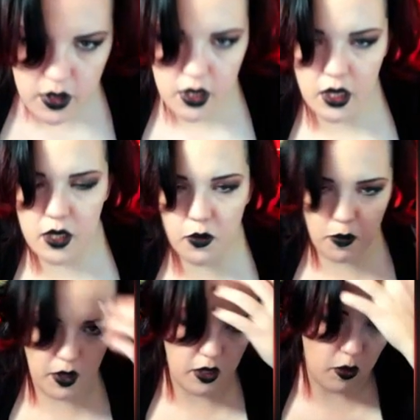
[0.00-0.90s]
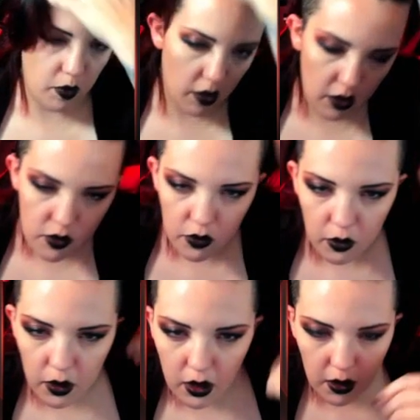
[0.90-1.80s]
Let's see these with my human eyes
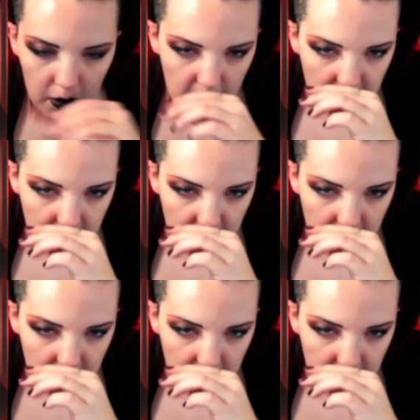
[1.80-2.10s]
real quick.